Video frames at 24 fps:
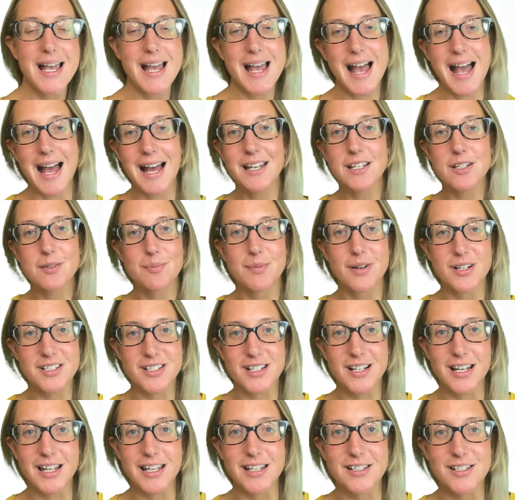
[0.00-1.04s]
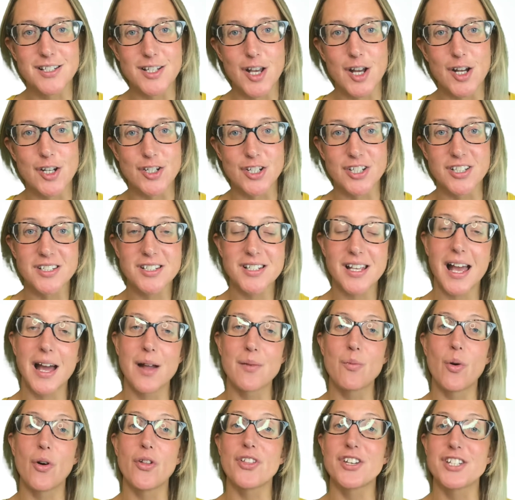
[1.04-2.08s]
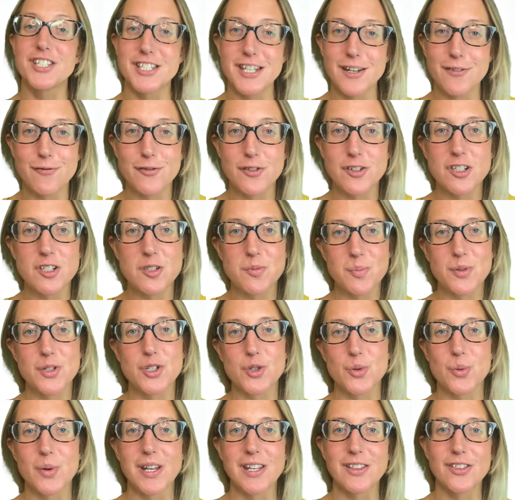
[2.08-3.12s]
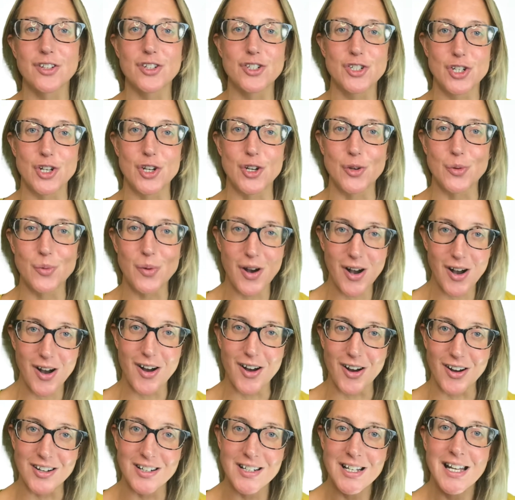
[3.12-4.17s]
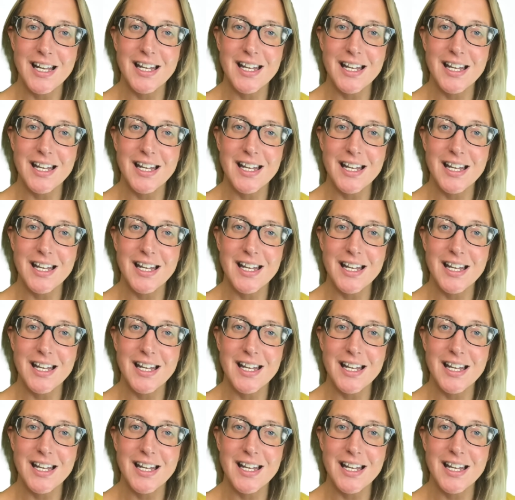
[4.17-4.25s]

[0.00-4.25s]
and muscle insertions and what the difference between the two are.